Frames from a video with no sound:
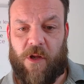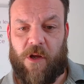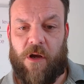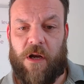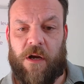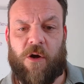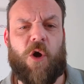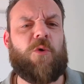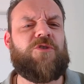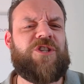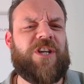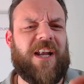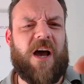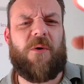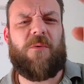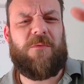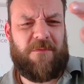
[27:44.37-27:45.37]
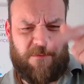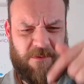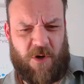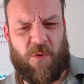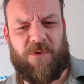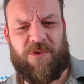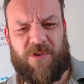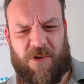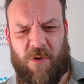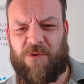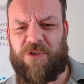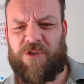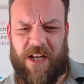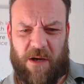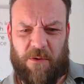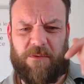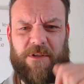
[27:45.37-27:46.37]
And I'll go and chill out. Go and
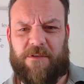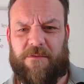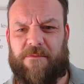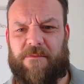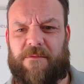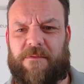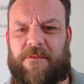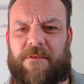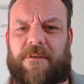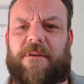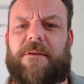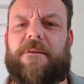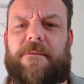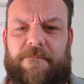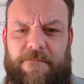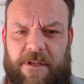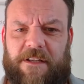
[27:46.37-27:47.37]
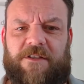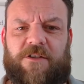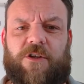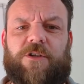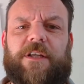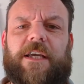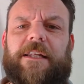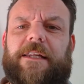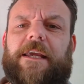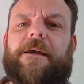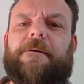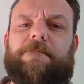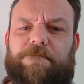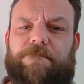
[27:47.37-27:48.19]
chill out. That's a good idea.